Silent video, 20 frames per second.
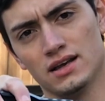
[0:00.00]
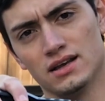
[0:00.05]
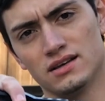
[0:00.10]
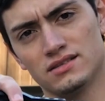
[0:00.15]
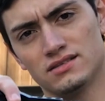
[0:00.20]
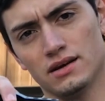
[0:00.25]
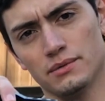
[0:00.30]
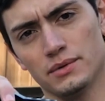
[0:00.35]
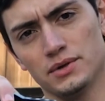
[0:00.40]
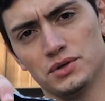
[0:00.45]

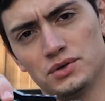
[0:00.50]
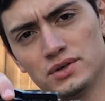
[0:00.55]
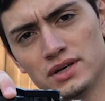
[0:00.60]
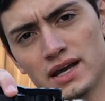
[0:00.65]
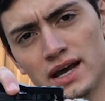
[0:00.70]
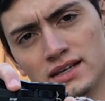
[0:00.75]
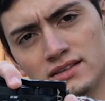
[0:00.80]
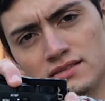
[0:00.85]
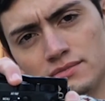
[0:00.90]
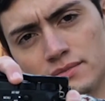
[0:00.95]
so that way you can
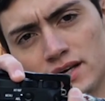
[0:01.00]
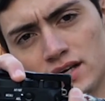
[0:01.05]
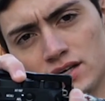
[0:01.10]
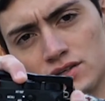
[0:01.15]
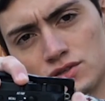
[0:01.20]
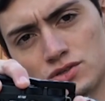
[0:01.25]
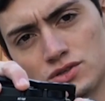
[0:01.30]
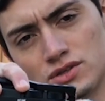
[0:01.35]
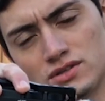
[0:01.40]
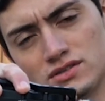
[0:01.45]
add some
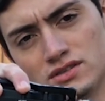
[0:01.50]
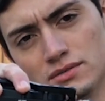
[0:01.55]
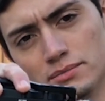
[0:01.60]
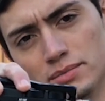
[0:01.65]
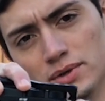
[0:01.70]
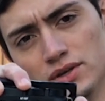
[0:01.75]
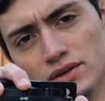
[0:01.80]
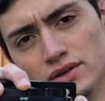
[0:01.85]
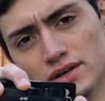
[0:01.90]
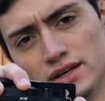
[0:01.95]
extra
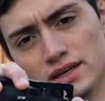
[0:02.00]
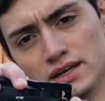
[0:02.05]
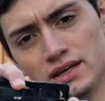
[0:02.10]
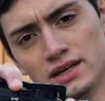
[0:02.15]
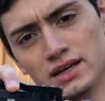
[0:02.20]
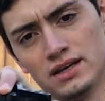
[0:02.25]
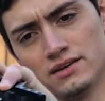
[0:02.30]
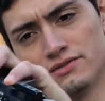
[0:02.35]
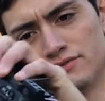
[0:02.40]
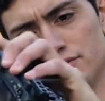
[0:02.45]
stability
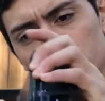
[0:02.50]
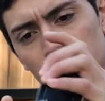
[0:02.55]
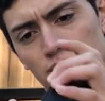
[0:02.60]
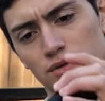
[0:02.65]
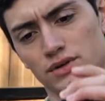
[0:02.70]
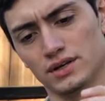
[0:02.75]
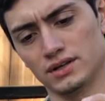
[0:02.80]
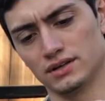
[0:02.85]
if you're